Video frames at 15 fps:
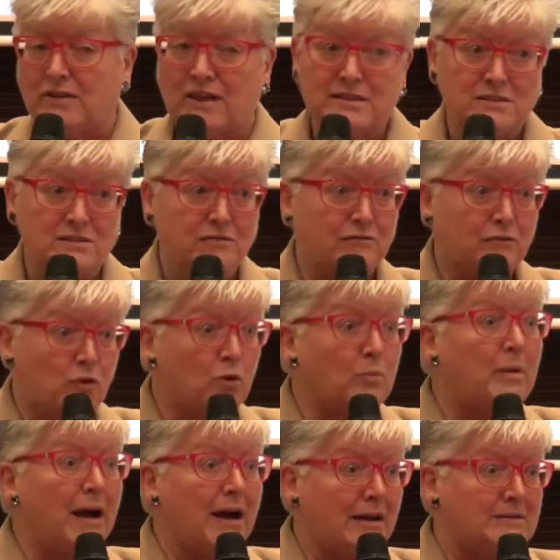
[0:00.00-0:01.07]
That's the 4
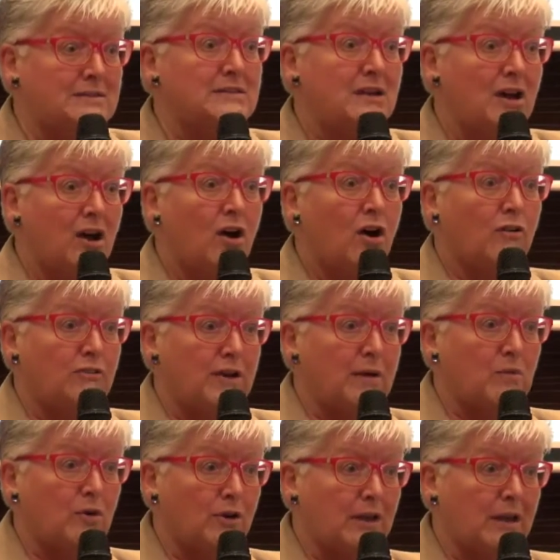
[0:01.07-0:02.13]
parts of
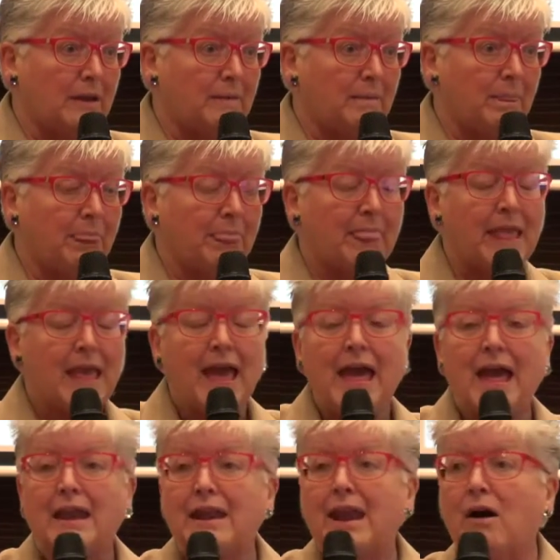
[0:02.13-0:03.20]
networking.
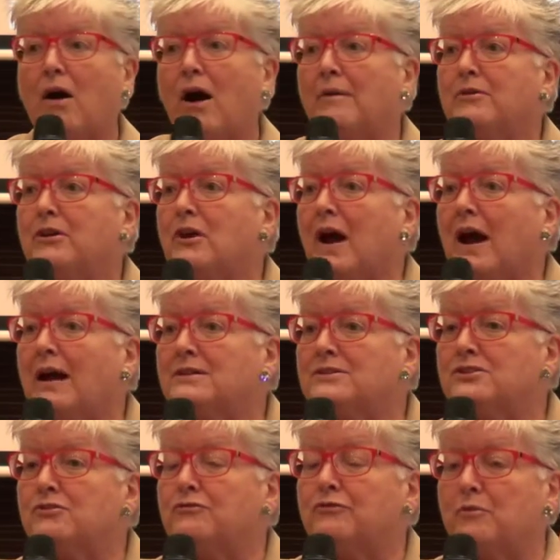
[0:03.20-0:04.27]
Now, I'm going to
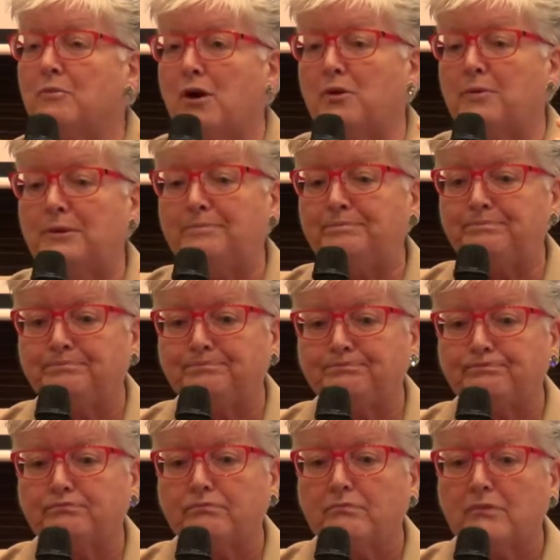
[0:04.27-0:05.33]
ask you for a moment
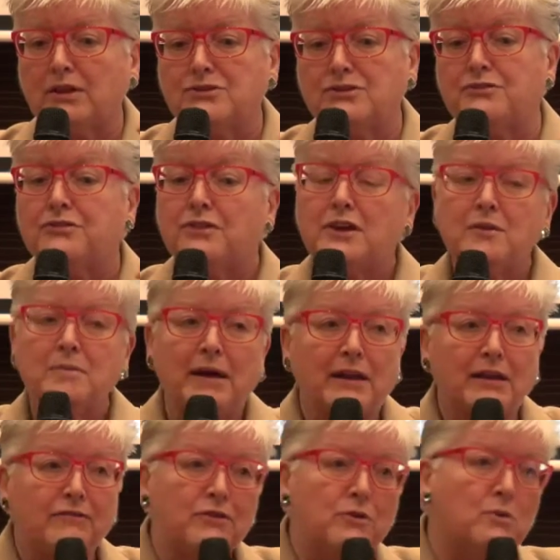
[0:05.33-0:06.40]
to think about
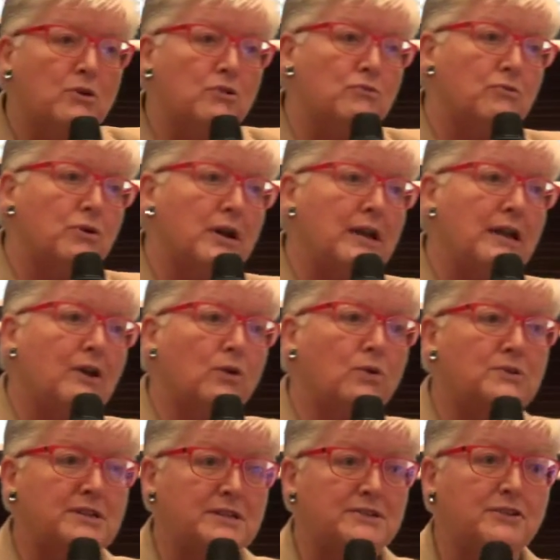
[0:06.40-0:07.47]
if you agree or
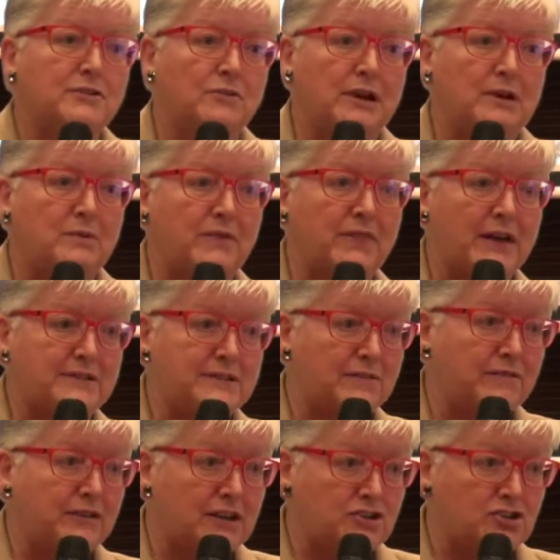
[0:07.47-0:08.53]
disagree with that
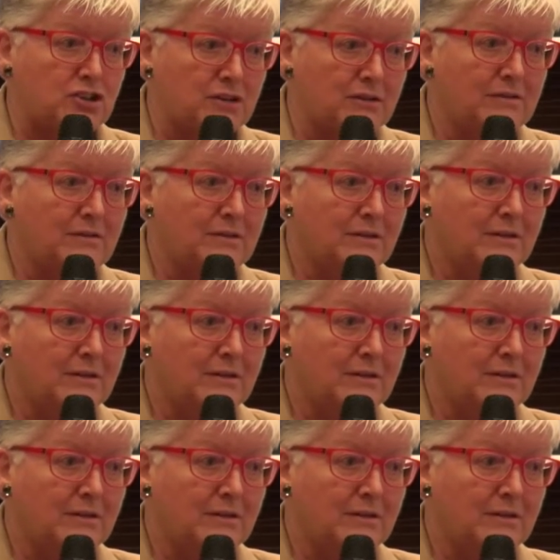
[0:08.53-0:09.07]
definition.